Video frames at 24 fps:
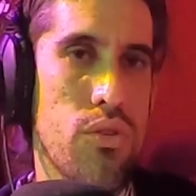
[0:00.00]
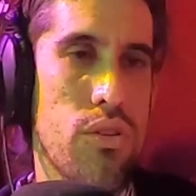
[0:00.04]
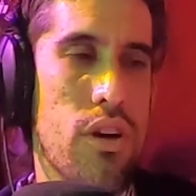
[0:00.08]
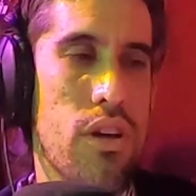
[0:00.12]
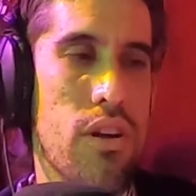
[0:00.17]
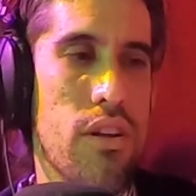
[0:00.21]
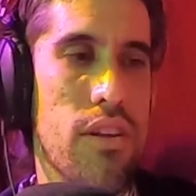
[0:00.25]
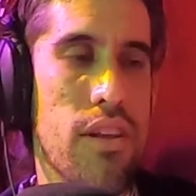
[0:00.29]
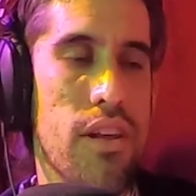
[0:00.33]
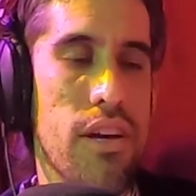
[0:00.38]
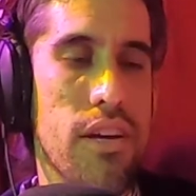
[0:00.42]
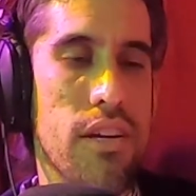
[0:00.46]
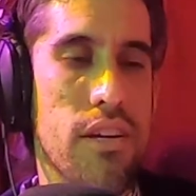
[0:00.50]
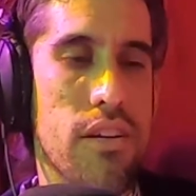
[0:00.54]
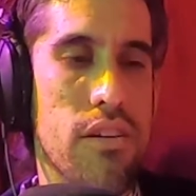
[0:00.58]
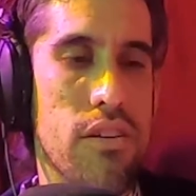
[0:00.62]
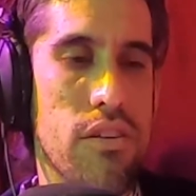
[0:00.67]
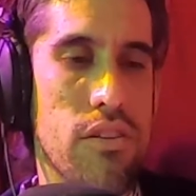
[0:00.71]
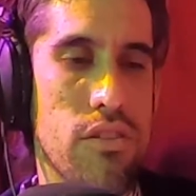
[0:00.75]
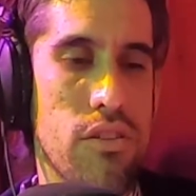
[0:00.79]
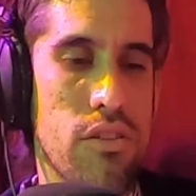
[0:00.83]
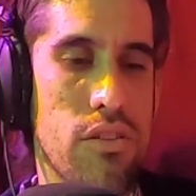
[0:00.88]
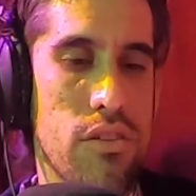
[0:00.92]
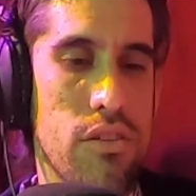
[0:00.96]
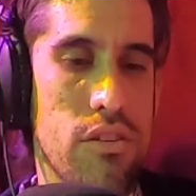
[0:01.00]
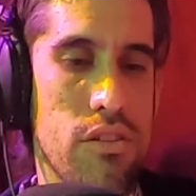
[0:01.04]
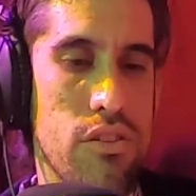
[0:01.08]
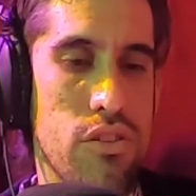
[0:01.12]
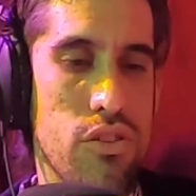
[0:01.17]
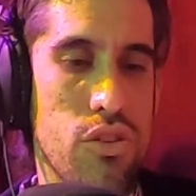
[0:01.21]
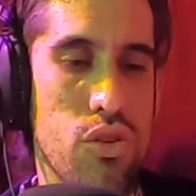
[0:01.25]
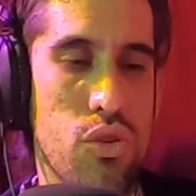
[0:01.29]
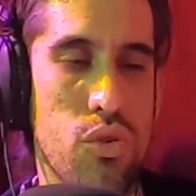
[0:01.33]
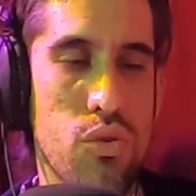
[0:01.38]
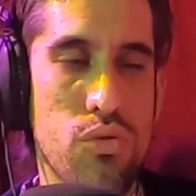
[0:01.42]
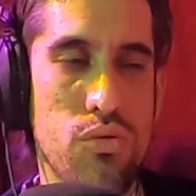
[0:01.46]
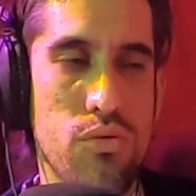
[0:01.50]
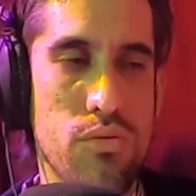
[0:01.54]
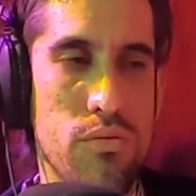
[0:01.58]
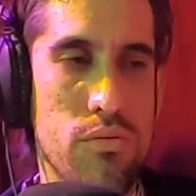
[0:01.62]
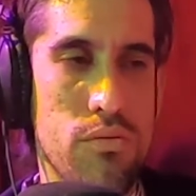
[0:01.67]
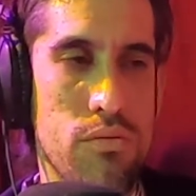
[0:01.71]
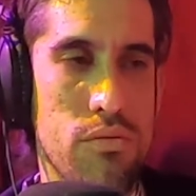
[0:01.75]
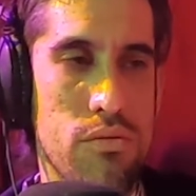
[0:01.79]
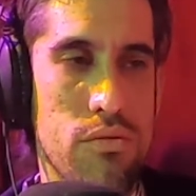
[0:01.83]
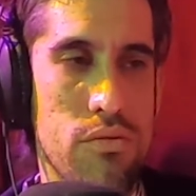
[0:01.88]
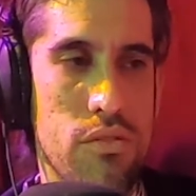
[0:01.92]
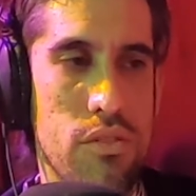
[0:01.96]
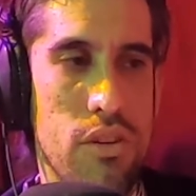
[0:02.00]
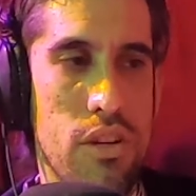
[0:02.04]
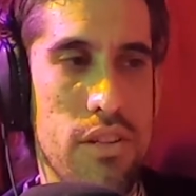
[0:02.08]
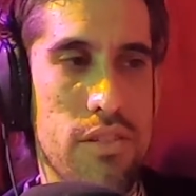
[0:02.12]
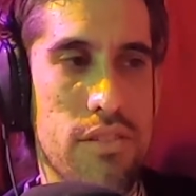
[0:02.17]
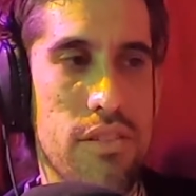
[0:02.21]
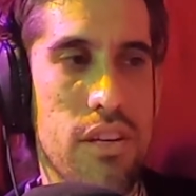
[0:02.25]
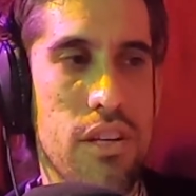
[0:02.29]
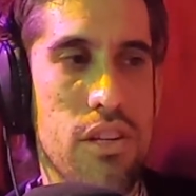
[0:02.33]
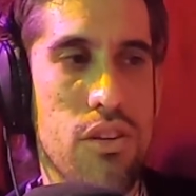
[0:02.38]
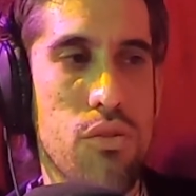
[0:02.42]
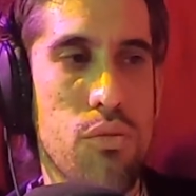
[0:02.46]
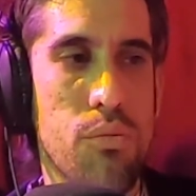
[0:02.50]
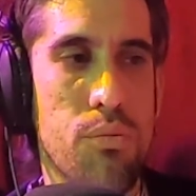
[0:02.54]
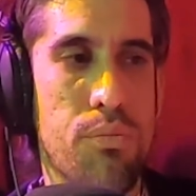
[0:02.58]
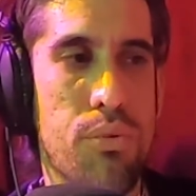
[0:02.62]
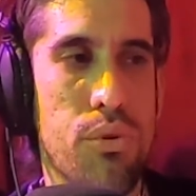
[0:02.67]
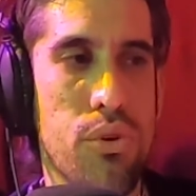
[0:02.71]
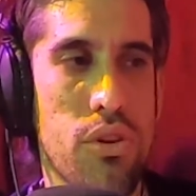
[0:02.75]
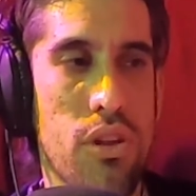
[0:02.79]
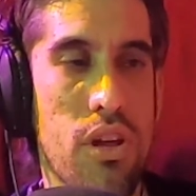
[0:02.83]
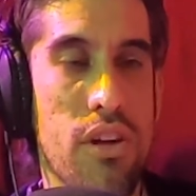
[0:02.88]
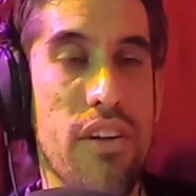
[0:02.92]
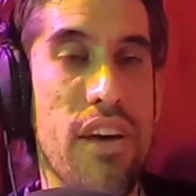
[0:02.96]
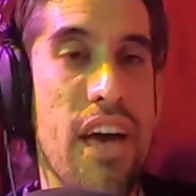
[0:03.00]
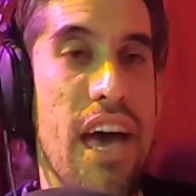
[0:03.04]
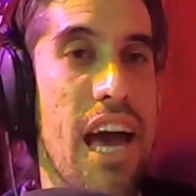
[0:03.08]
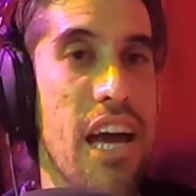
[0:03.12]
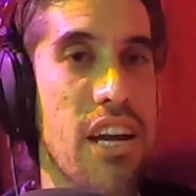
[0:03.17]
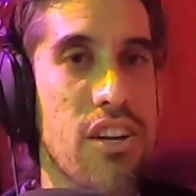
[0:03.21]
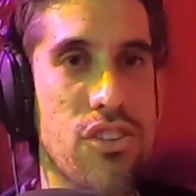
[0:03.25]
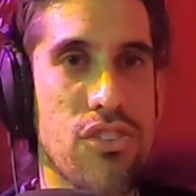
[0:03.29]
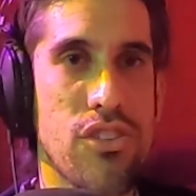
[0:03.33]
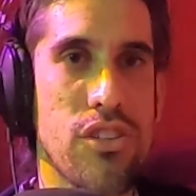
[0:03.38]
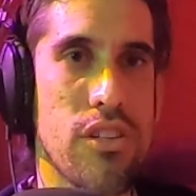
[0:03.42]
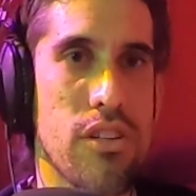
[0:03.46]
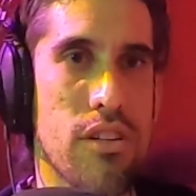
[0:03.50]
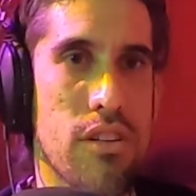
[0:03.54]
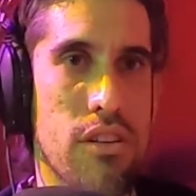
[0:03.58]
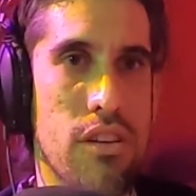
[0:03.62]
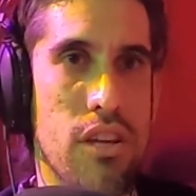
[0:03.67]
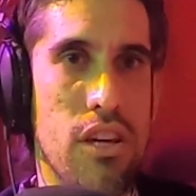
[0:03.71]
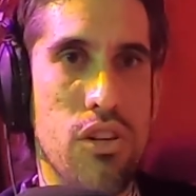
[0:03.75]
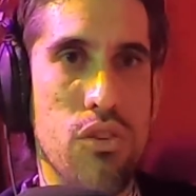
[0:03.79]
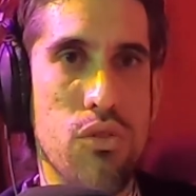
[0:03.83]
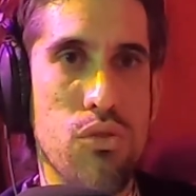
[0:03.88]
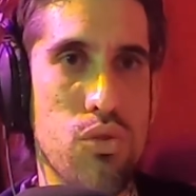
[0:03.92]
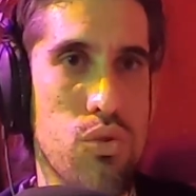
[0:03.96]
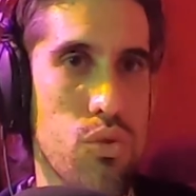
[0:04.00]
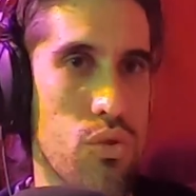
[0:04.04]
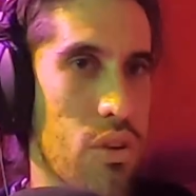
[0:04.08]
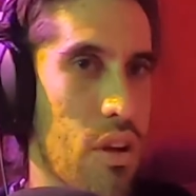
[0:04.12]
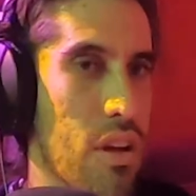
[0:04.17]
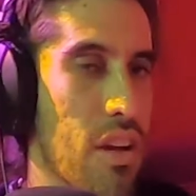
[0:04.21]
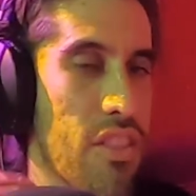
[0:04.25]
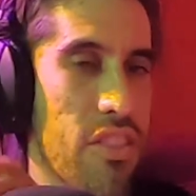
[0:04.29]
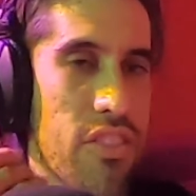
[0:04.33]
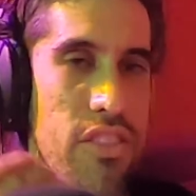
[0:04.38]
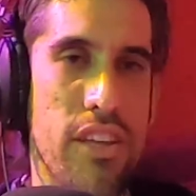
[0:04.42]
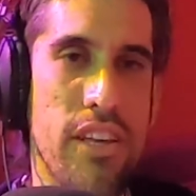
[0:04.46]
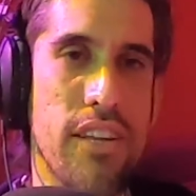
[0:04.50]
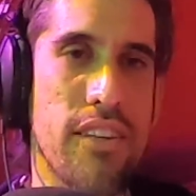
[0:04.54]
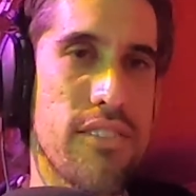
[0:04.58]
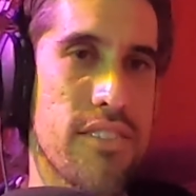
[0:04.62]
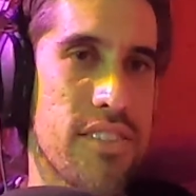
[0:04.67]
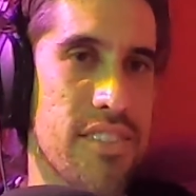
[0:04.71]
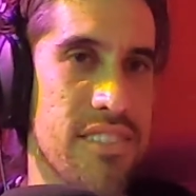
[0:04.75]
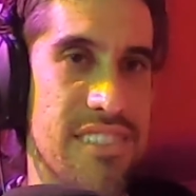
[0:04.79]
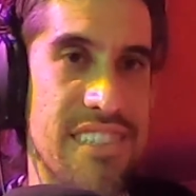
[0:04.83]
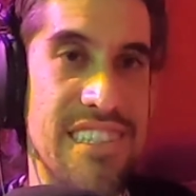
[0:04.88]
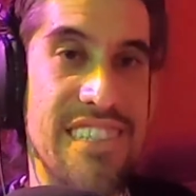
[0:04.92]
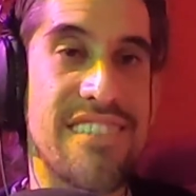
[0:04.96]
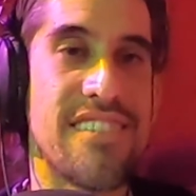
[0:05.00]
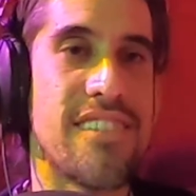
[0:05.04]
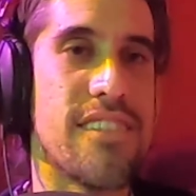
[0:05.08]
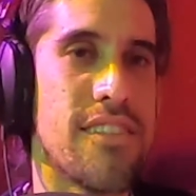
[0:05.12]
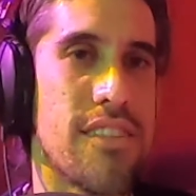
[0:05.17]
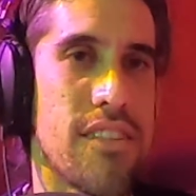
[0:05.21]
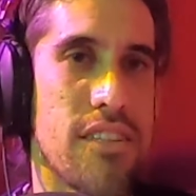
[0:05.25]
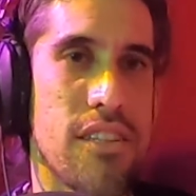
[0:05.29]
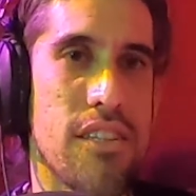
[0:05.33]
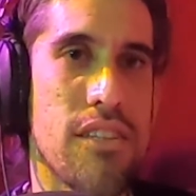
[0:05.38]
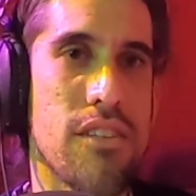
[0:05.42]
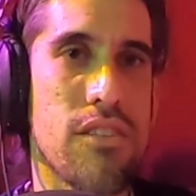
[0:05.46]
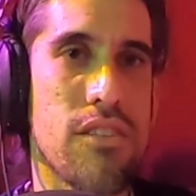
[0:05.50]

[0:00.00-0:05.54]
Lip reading: a lot of like you don't. It's like you put a lot of action. Like you do a lot of things consistently.